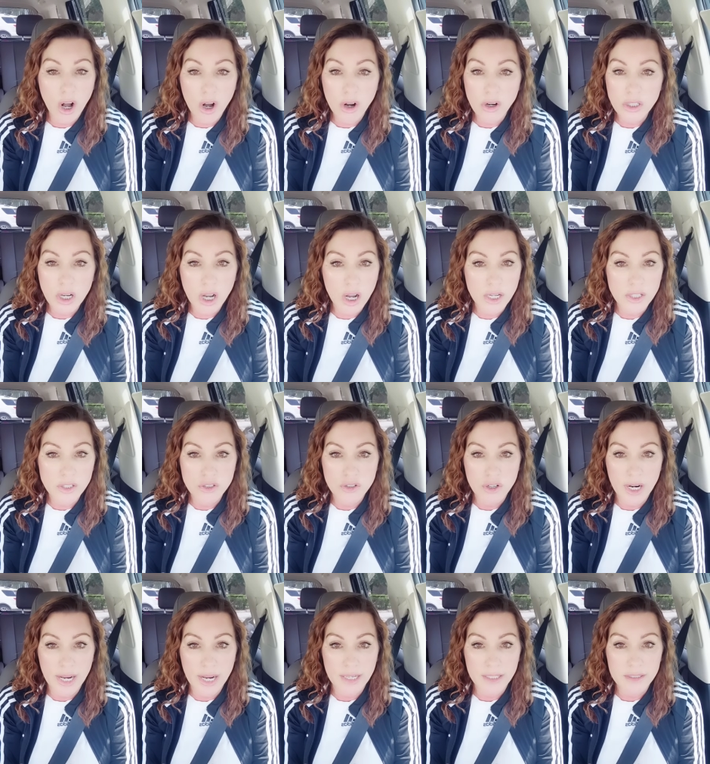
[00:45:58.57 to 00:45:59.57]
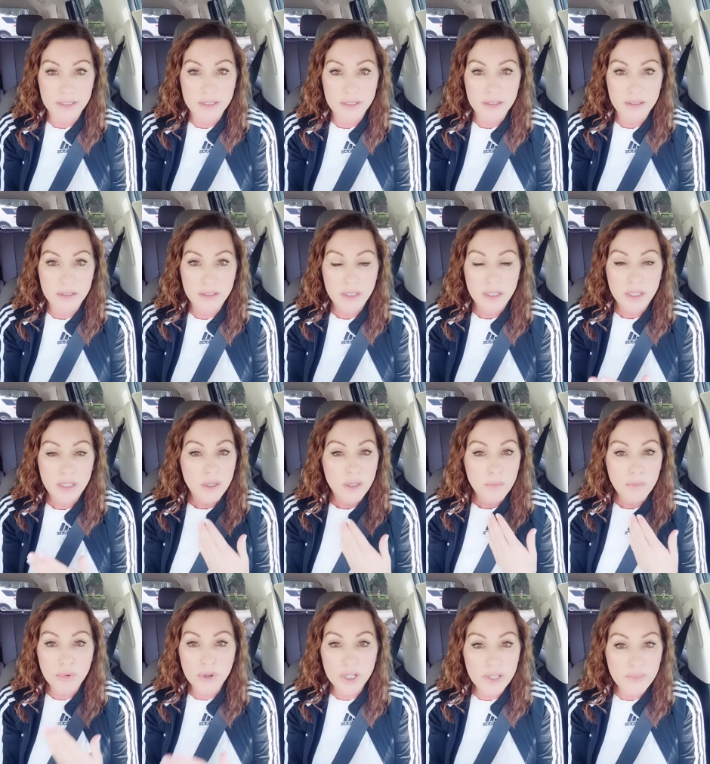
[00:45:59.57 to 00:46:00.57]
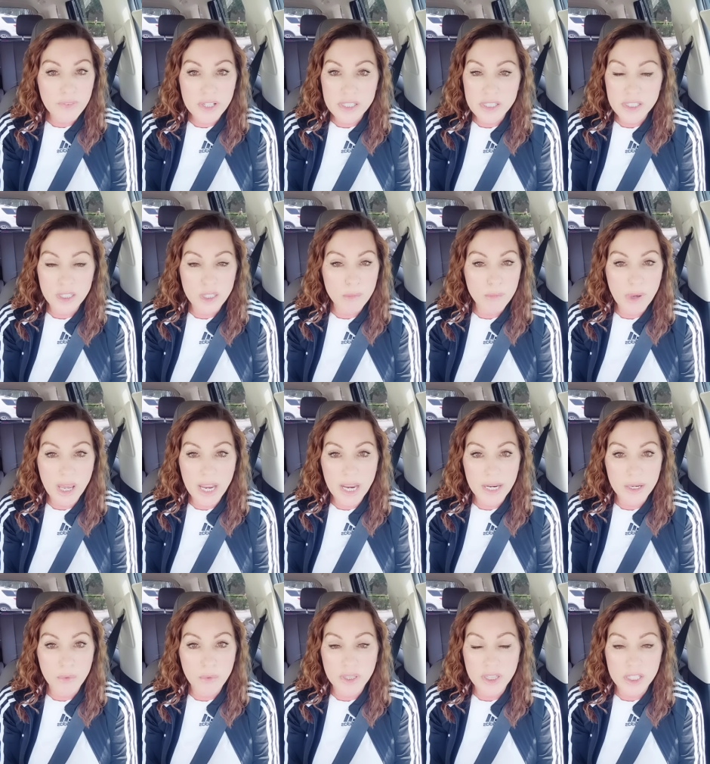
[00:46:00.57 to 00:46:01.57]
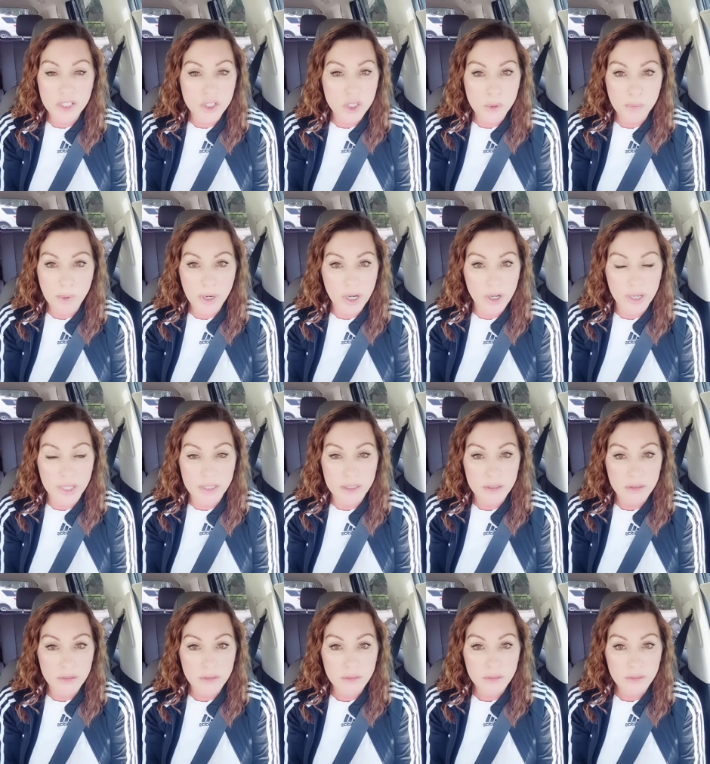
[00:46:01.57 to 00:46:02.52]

I break all contracts previously made with this